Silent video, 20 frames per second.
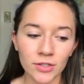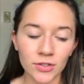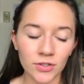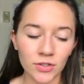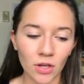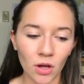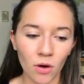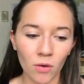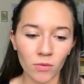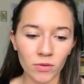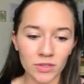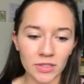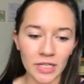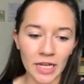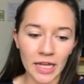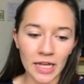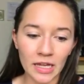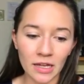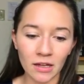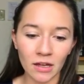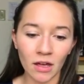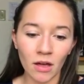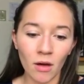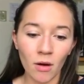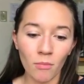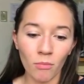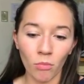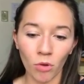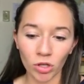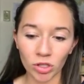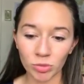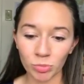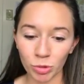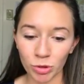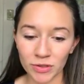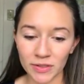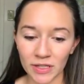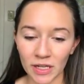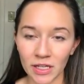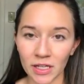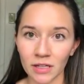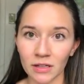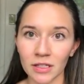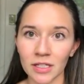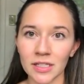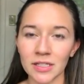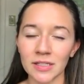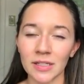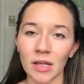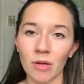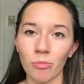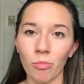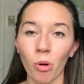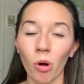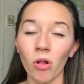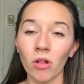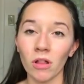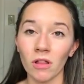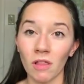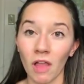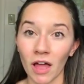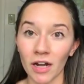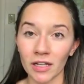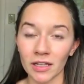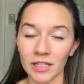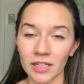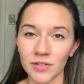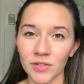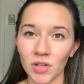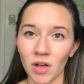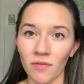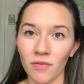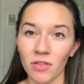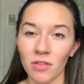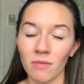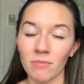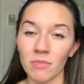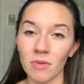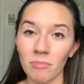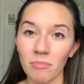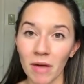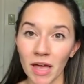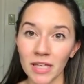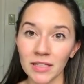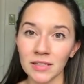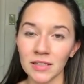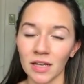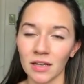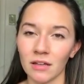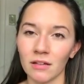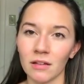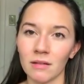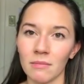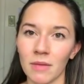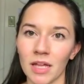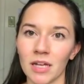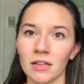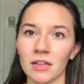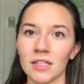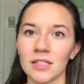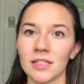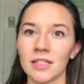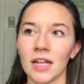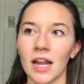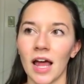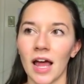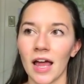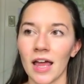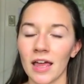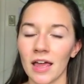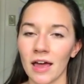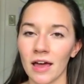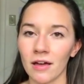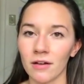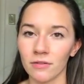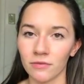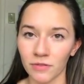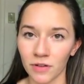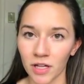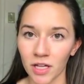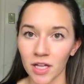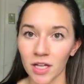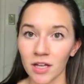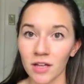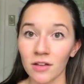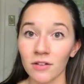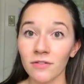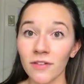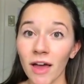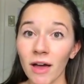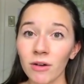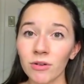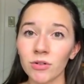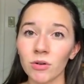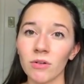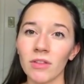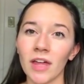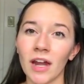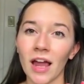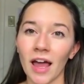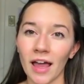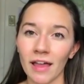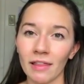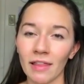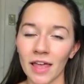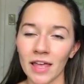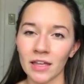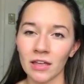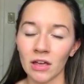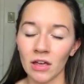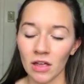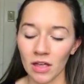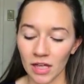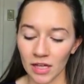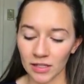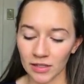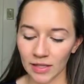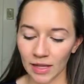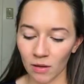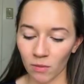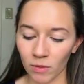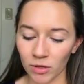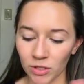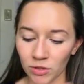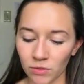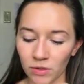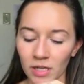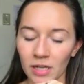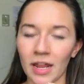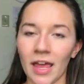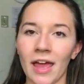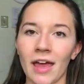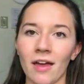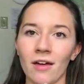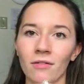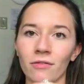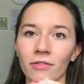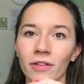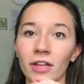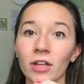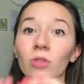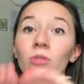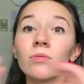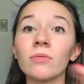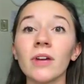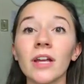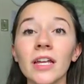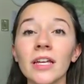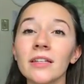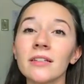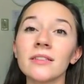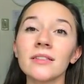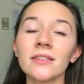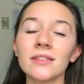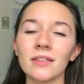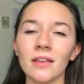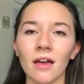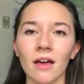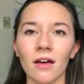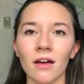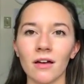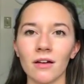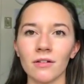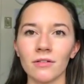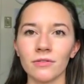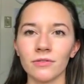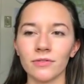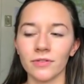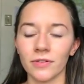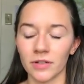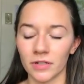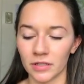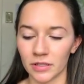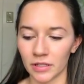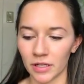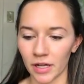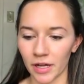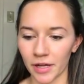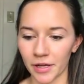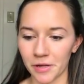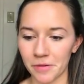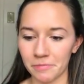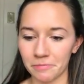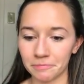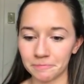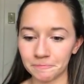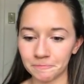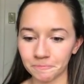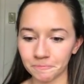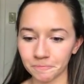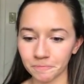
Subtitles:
So take multiple succulents and pull a lot of leaves off of them. The best succulent mandalas that I have found, or that I like, is that when you can have like rings of kind